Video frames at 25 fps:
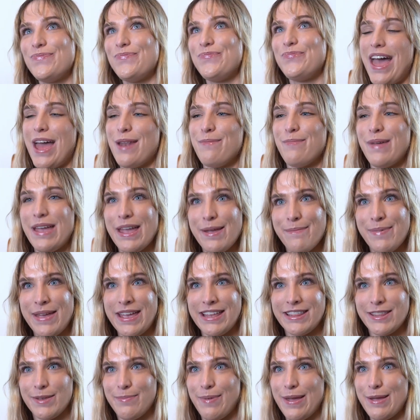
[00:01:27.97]
And me
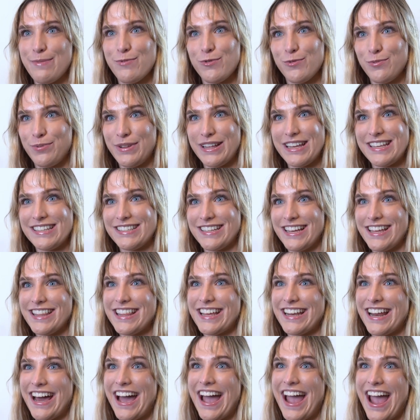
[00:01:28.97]
being the people pleaser
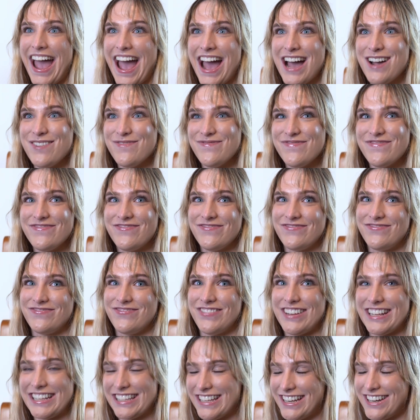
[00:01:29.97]
that I am,
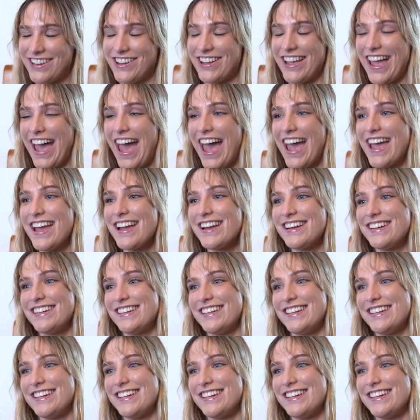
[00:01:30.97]
I said okay,